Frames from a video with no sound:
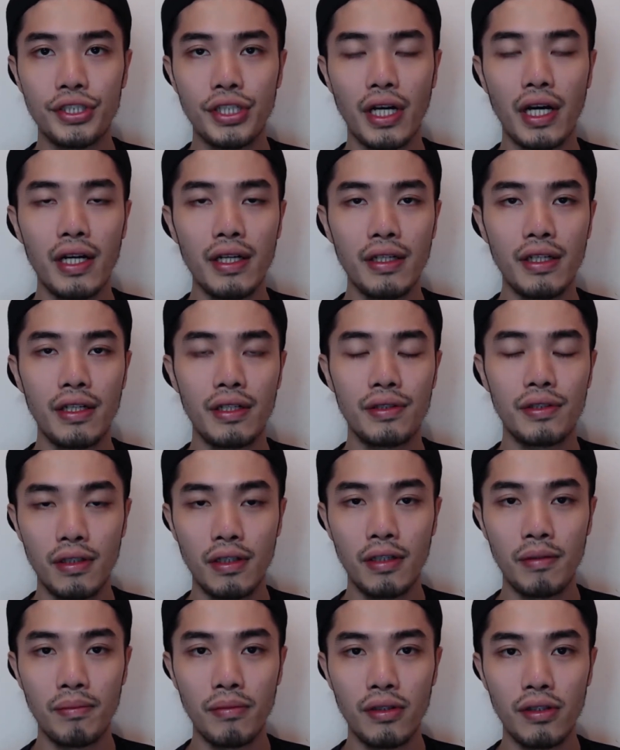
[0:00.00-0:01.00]

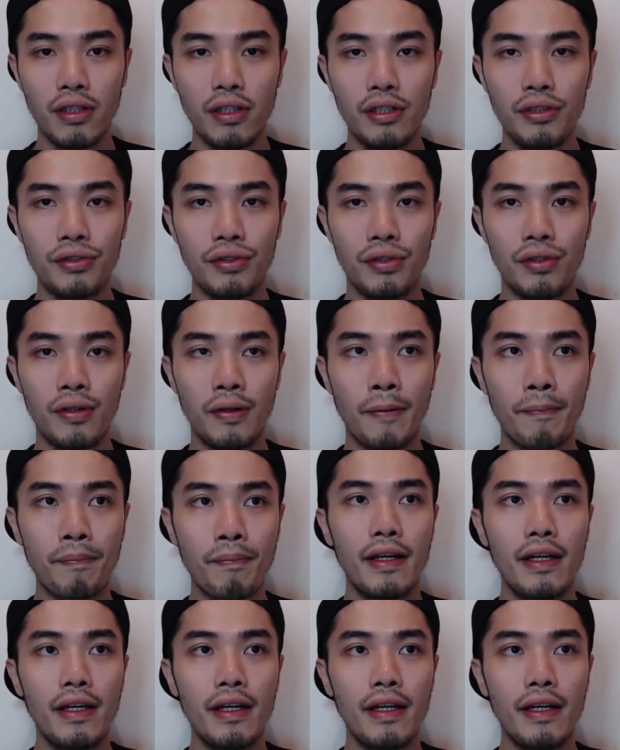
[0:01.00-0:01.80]
Chinese in Malaysia,